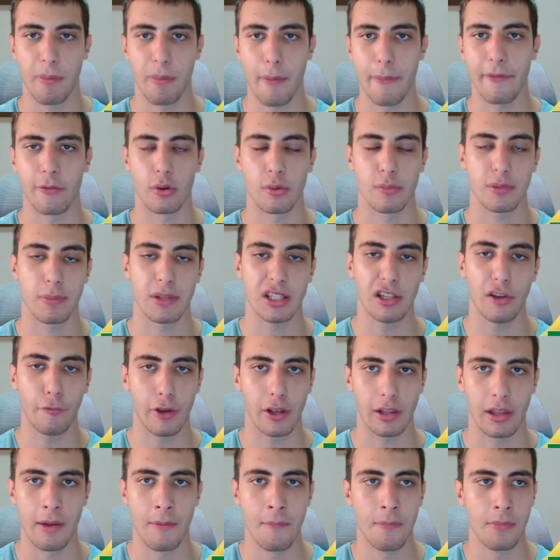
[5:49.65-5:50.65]
pop-up forms
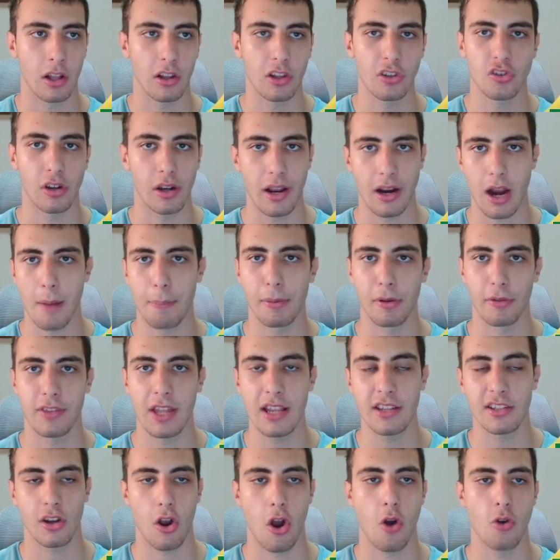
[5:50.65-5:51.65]
specifically, literally a couple of
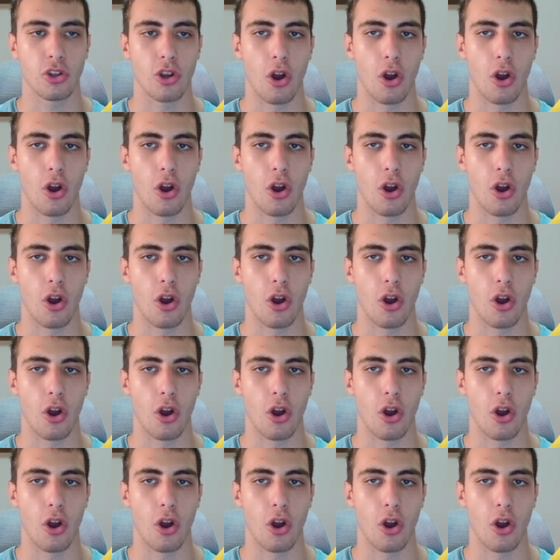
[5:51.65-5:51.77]
days ago.